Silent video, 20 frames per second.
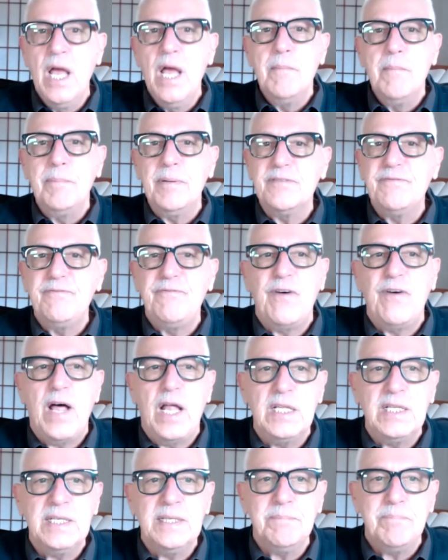but
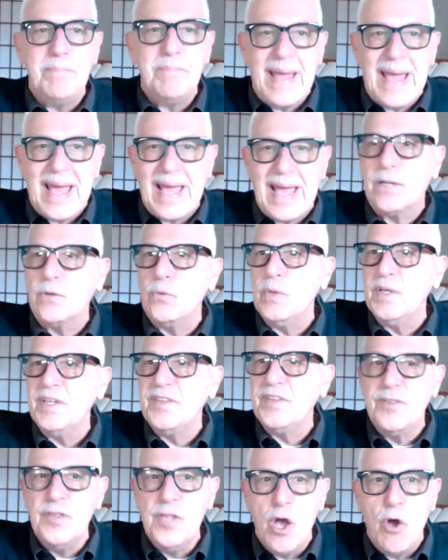falling back with
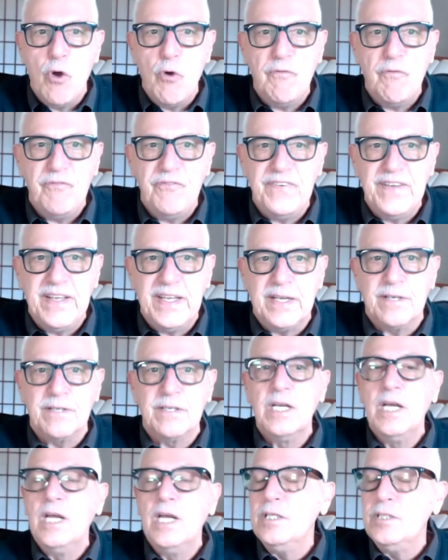no
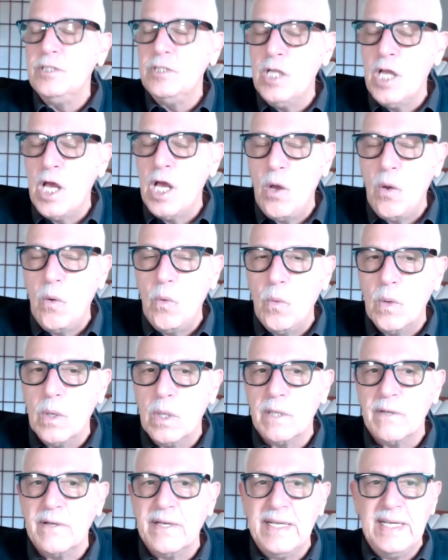fear, no
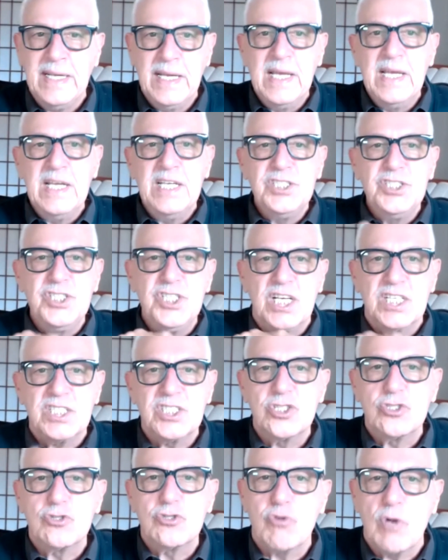worry,
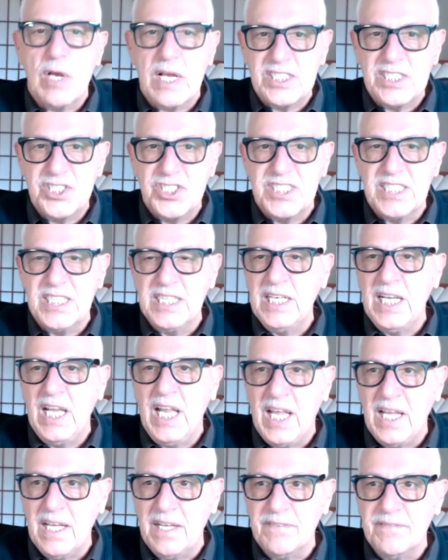just trust and
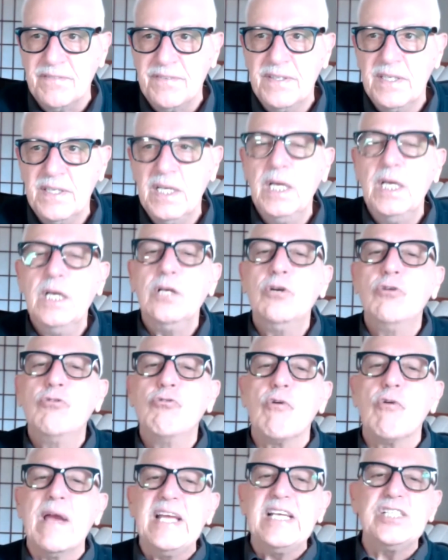love,
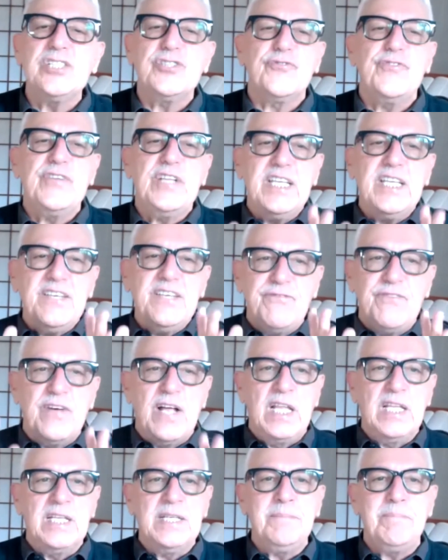gracefully
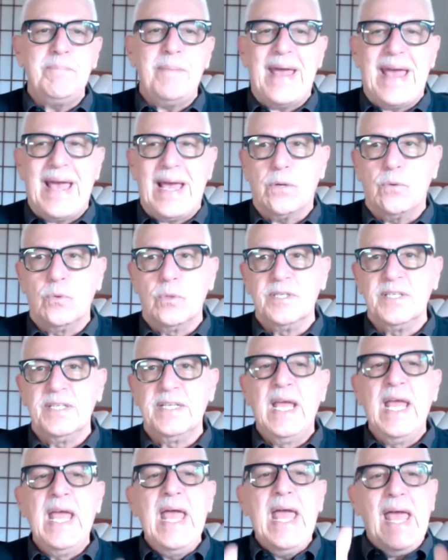falling backward
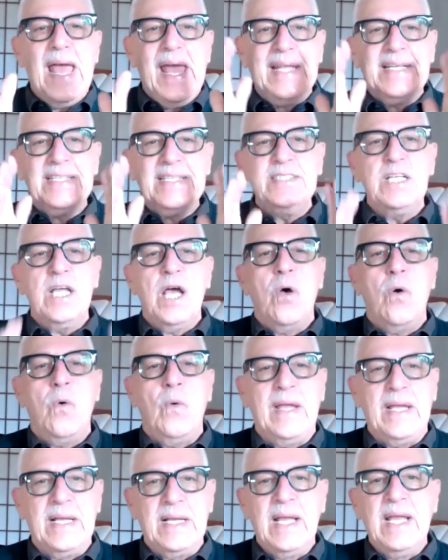and
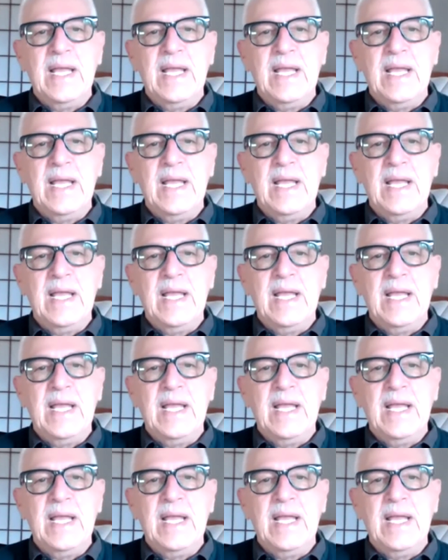knowing